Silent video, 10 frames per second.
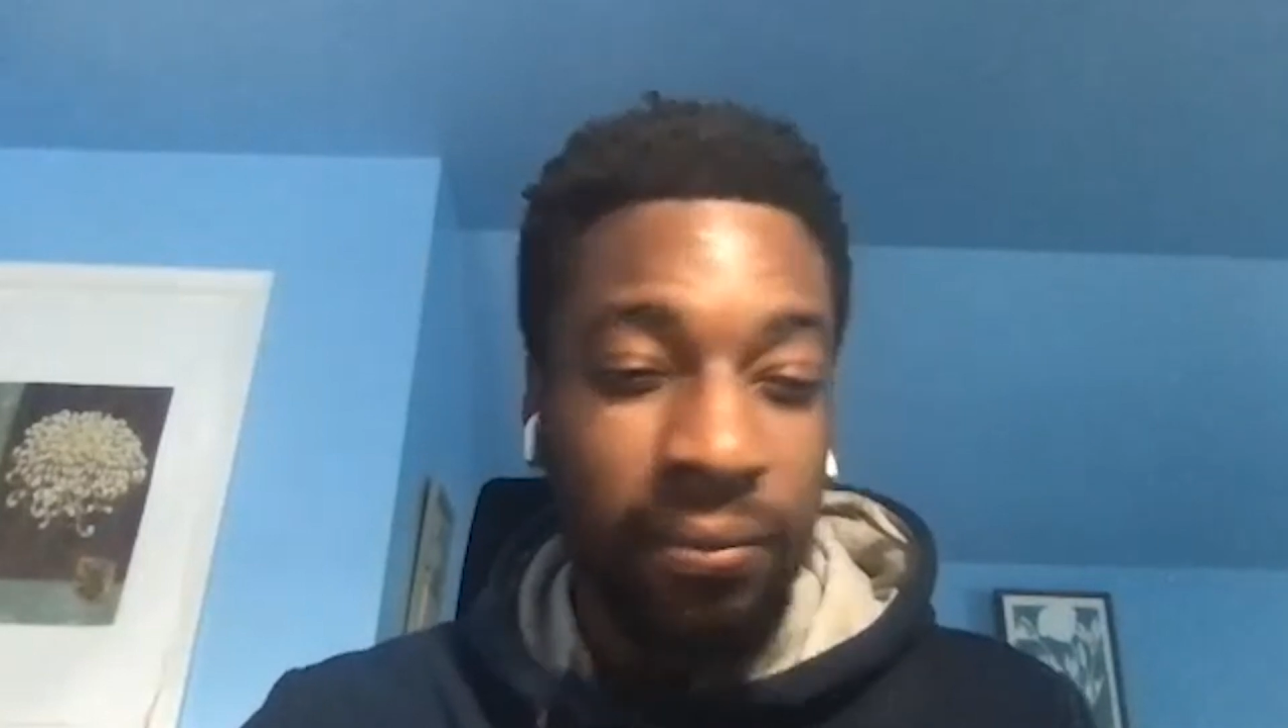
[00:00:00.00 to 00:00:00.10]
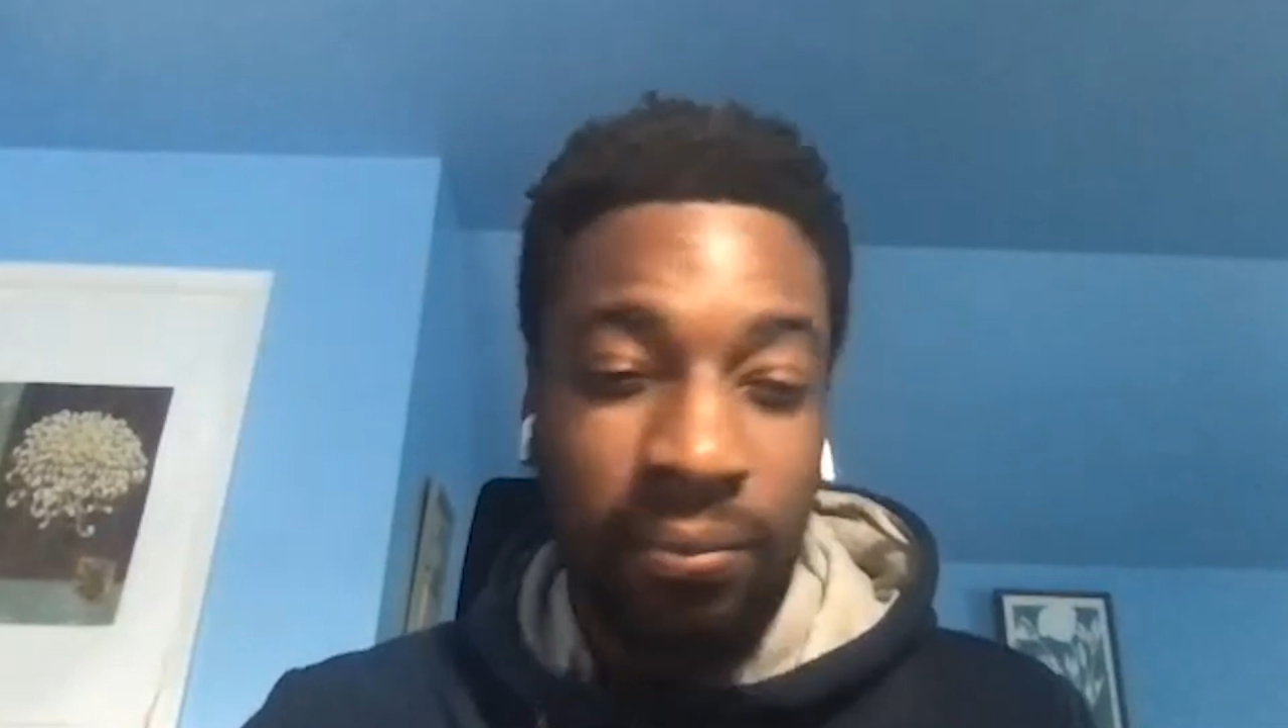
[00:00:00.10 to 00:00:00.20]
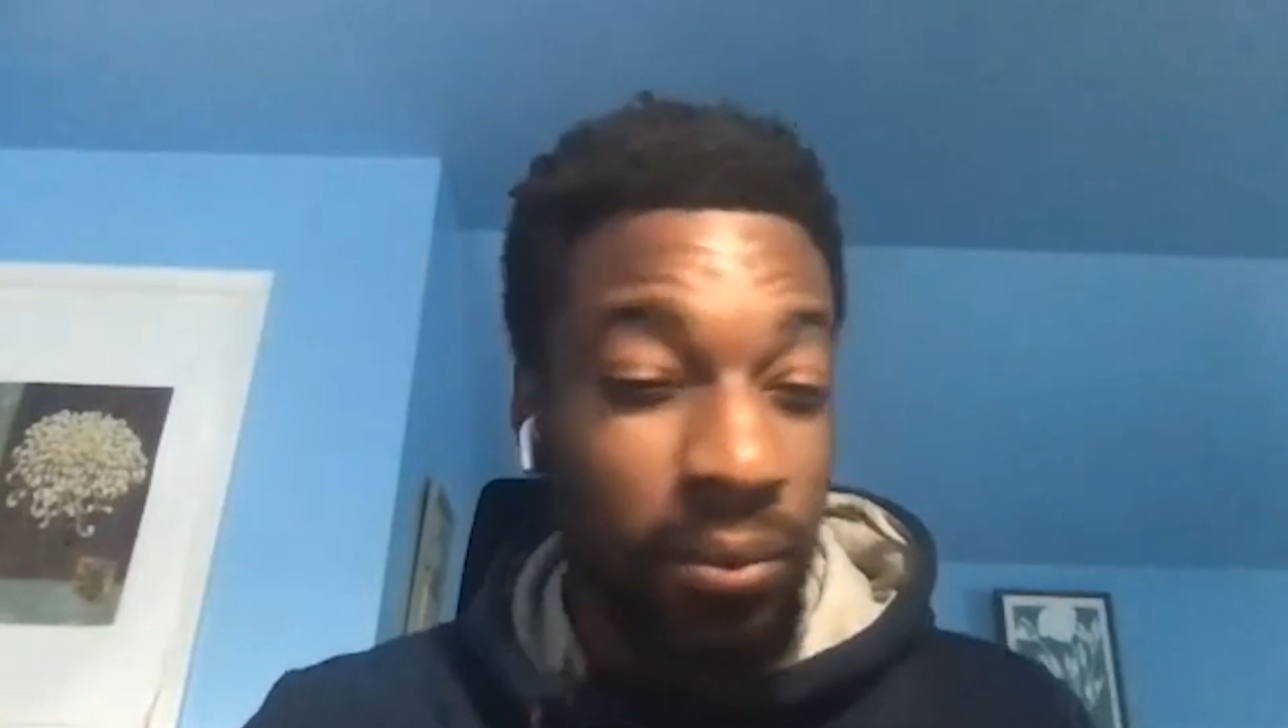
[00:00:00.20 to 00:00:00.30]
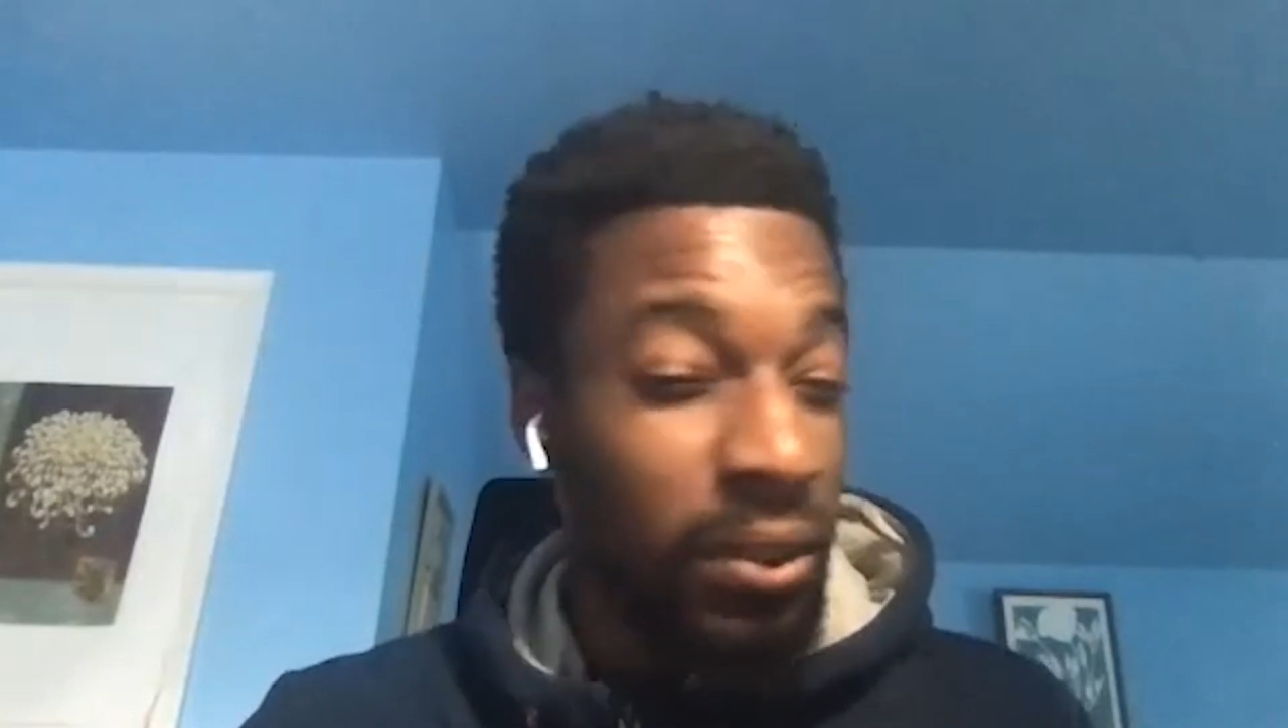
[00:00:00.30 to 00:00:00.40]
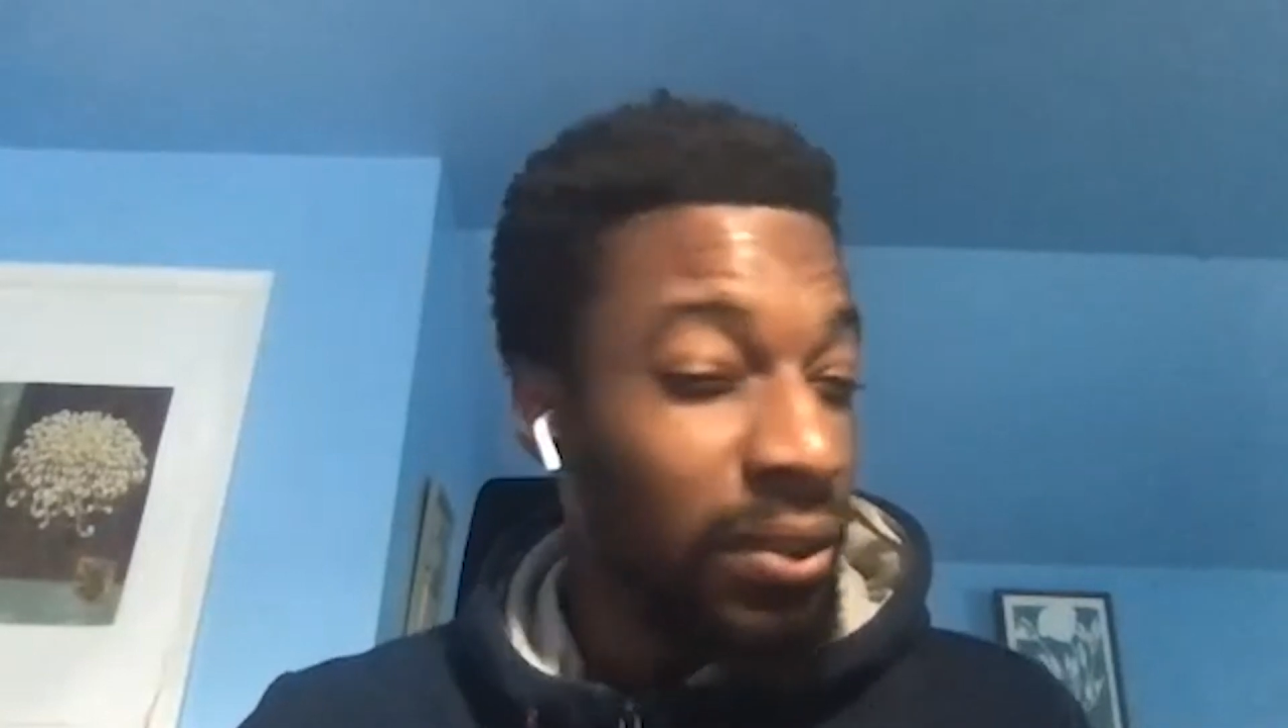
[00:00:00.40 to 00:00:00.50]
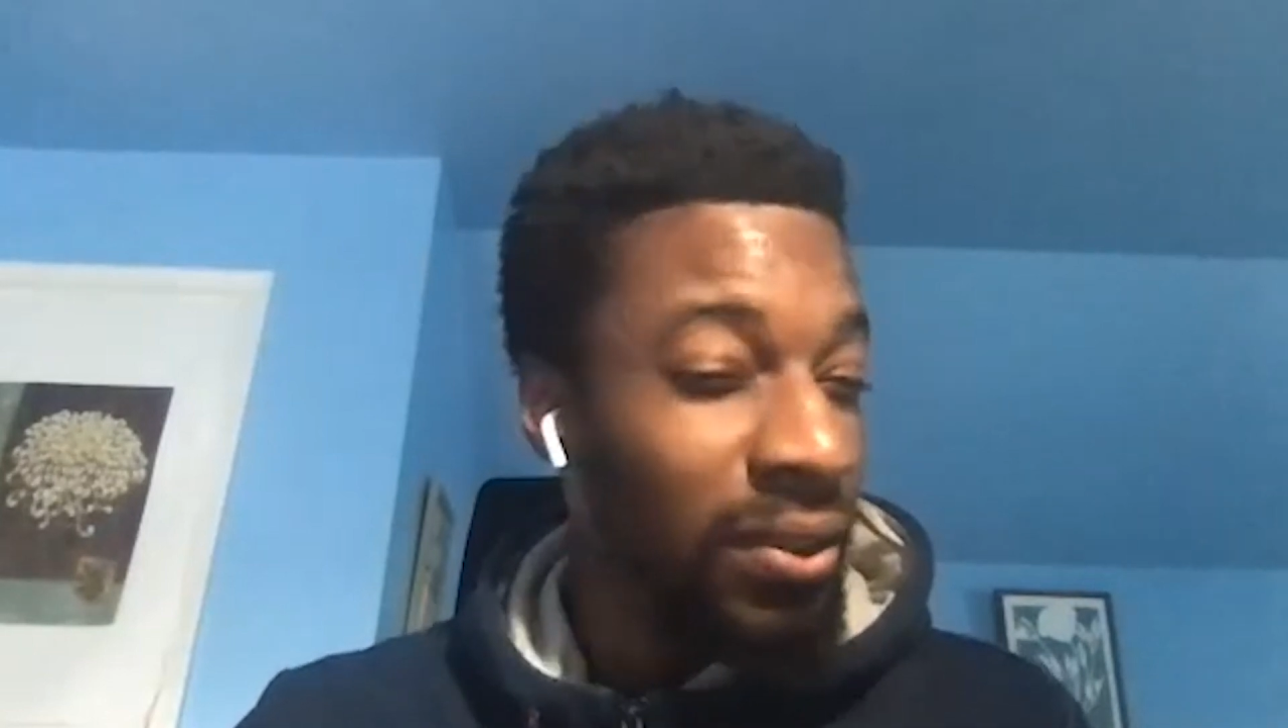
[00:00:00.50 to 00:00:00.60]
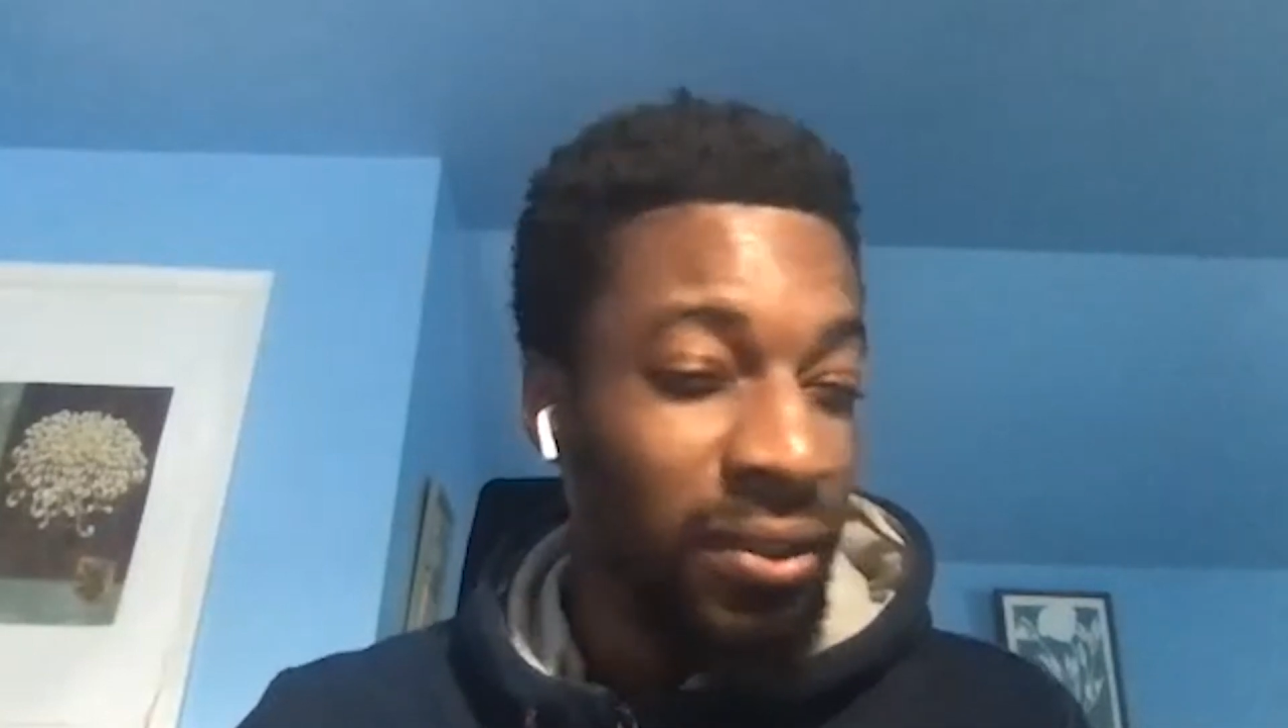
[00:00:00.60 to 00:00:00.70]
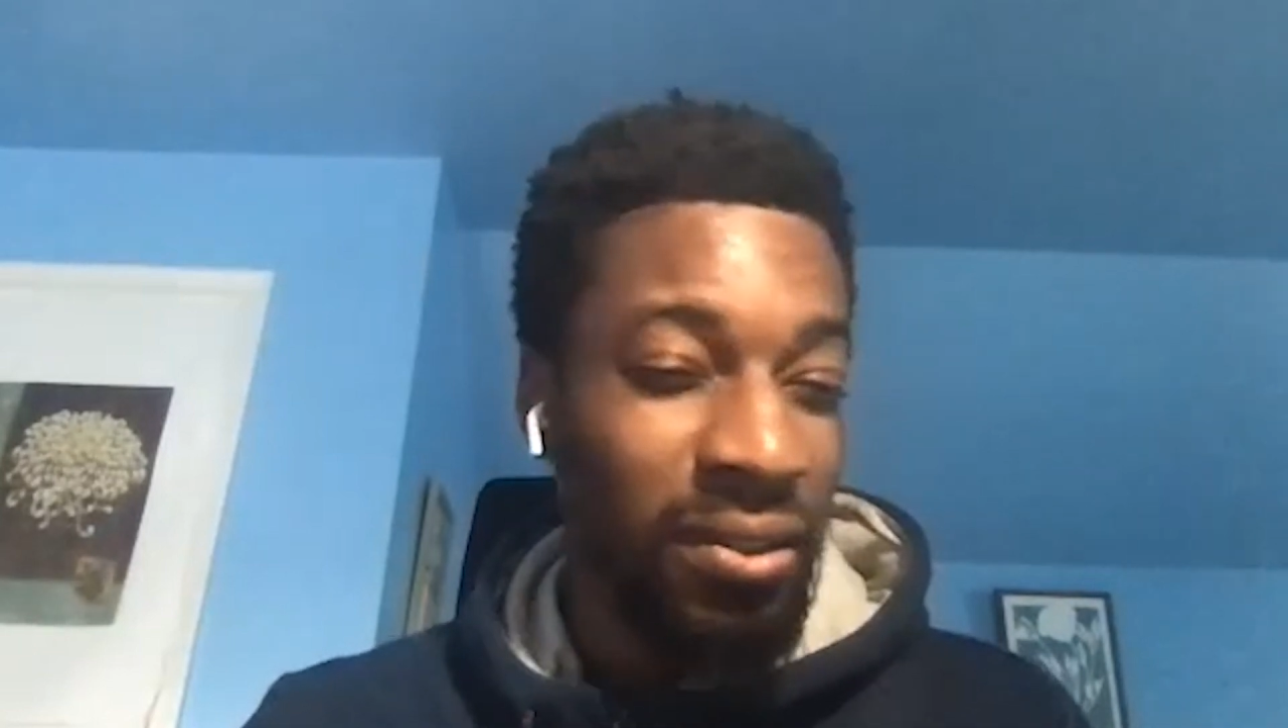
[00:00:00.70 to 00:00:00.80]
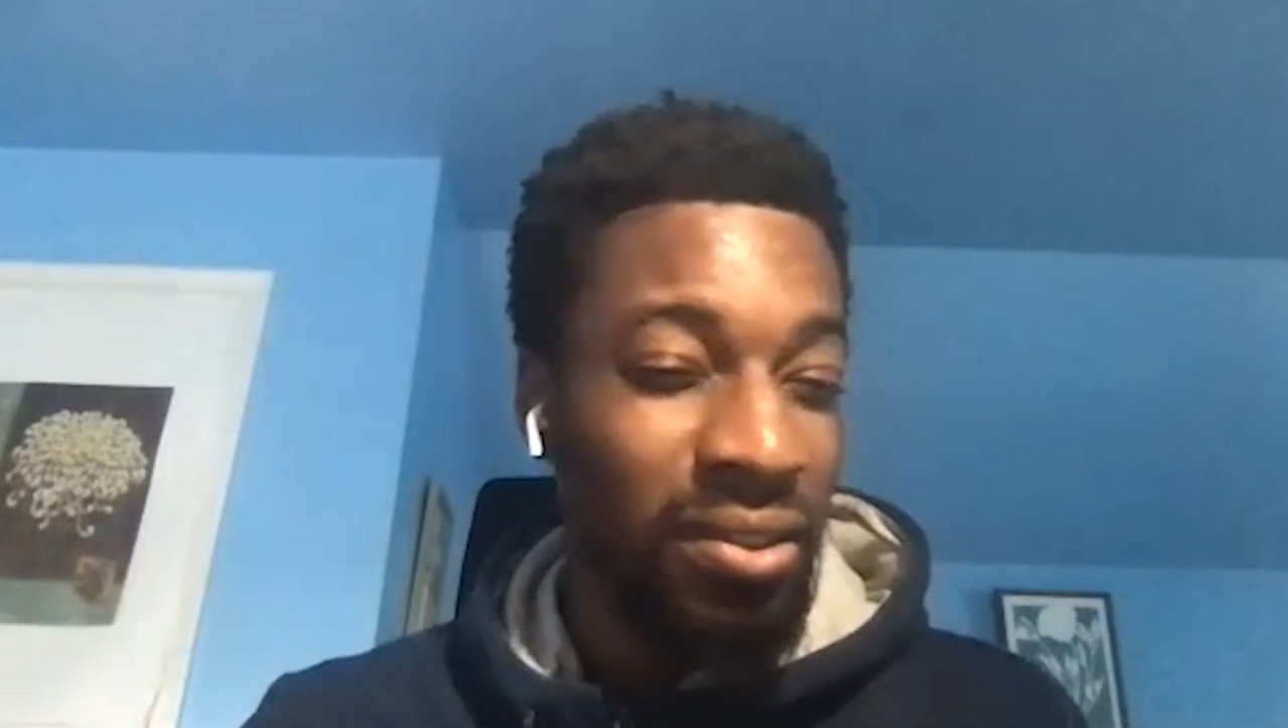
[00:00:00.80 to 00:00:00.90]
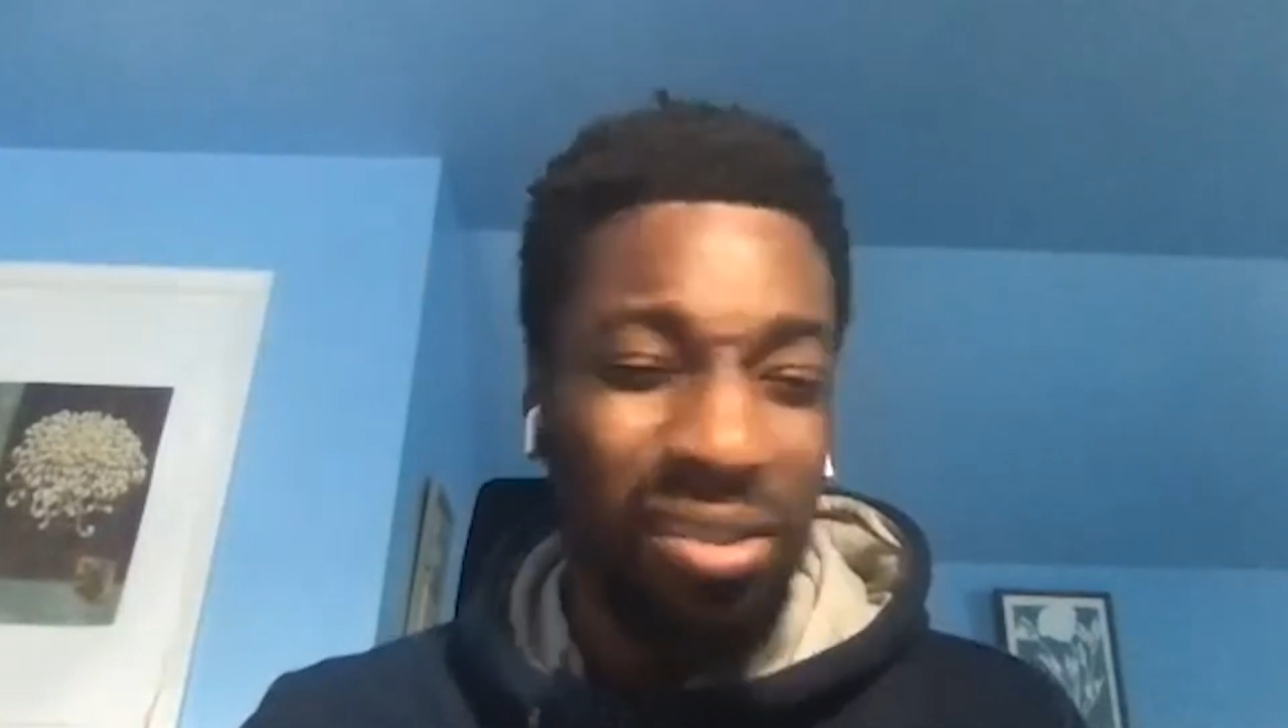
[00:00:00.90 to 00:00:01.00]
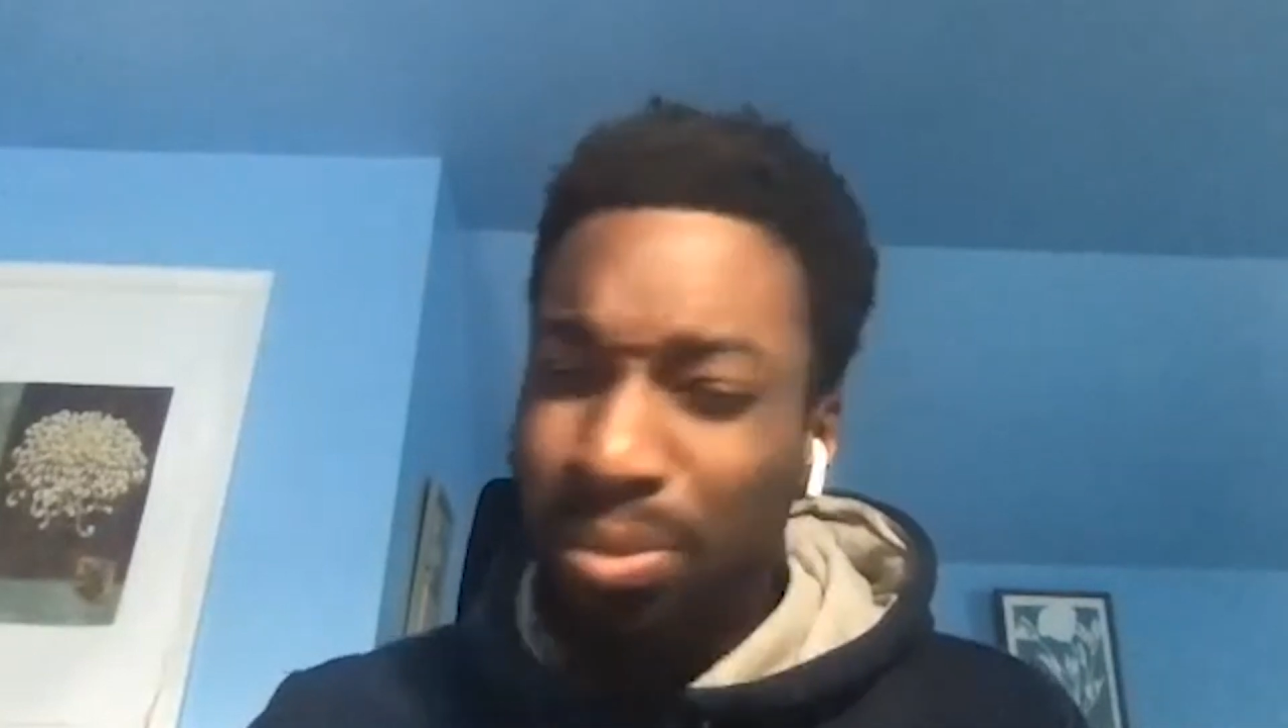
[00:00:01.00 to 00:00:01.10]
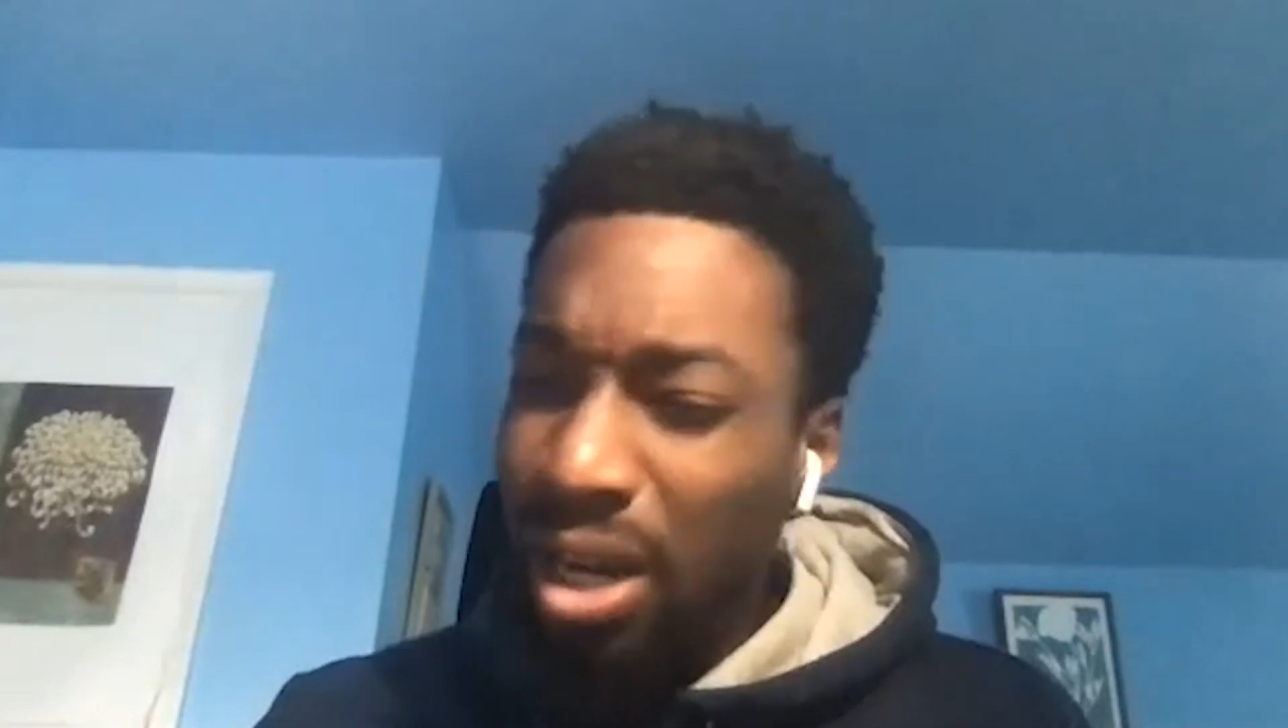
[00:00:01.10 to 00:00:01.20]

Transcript: and what's the